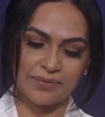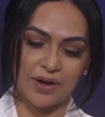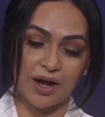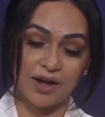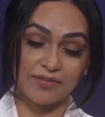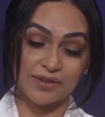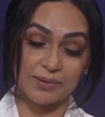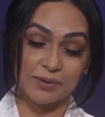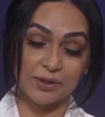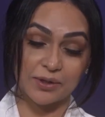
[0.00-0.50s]

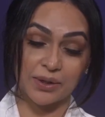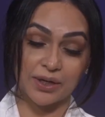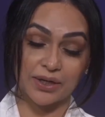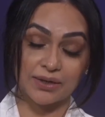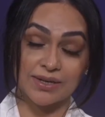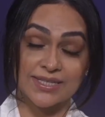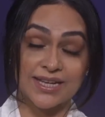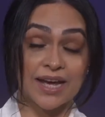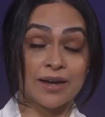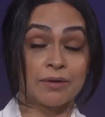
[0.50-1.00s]
off-label
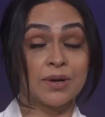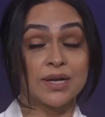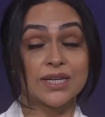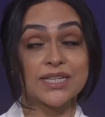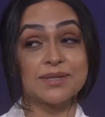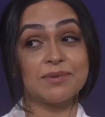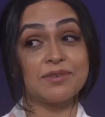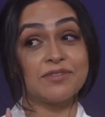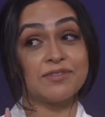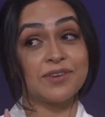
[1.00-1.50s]
queries. I want
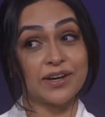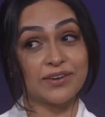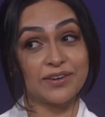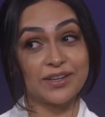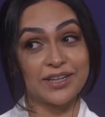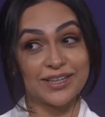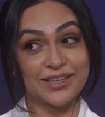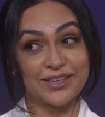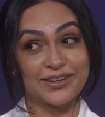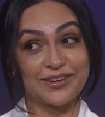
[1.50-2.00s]
to be
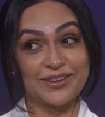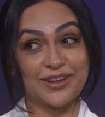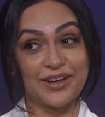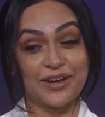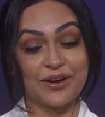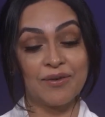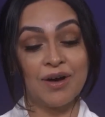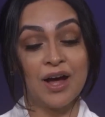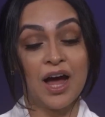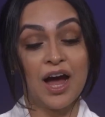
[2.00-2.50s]
very clear,
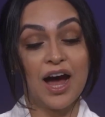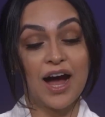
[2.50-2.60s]
though.